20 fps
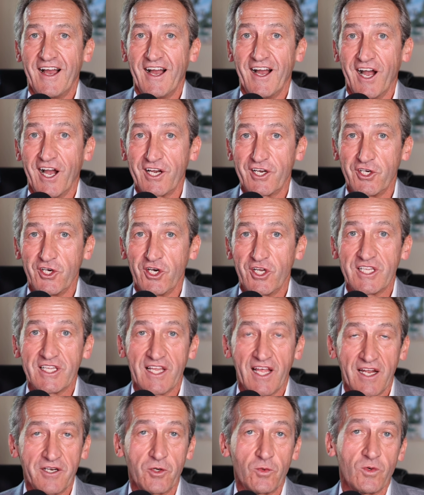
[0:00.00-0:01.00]
A good
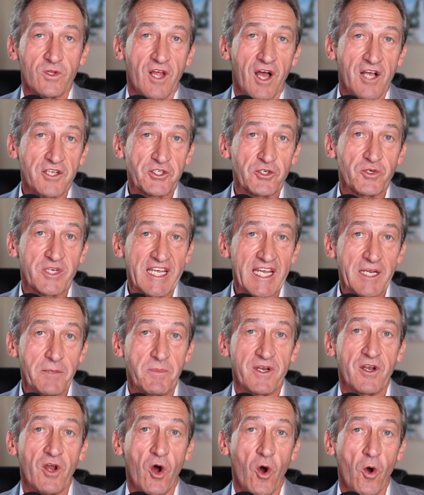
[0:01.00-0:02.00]
lender will also keep
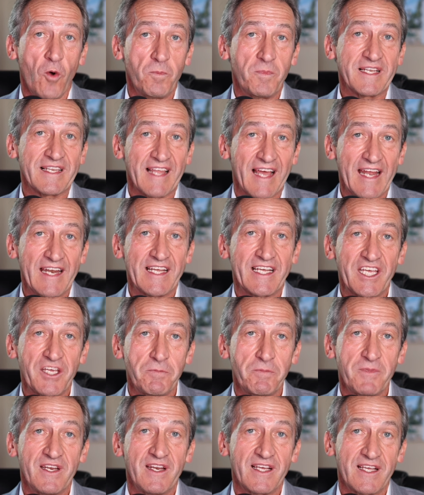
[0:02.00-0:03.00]
an open line of
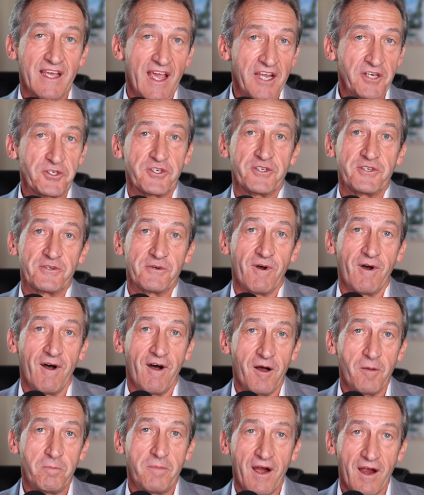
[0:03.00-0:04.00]
communication to
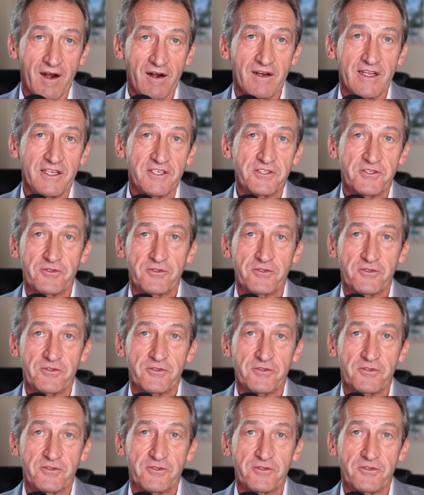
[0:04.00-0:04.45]
all parties